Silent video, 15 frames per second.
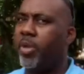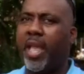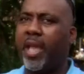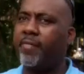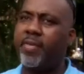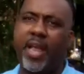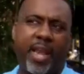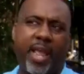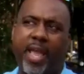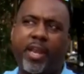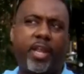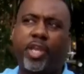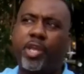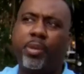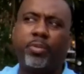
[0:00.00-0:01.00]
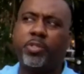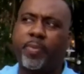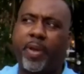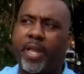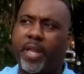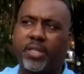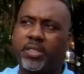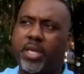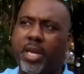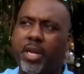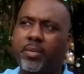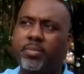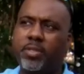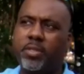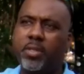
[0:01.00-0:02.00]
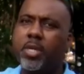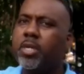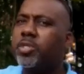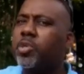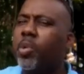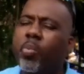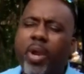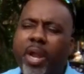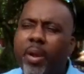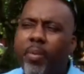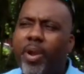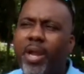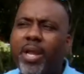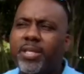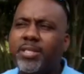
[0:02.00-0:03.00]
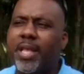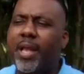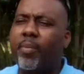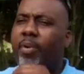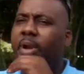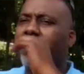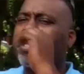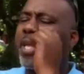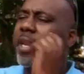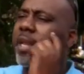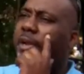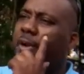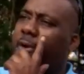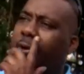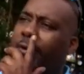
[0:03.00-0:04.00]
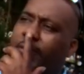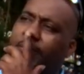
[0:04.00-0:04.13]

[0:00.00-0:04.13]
We have not had a huge spike in jobs. So where has that occurred?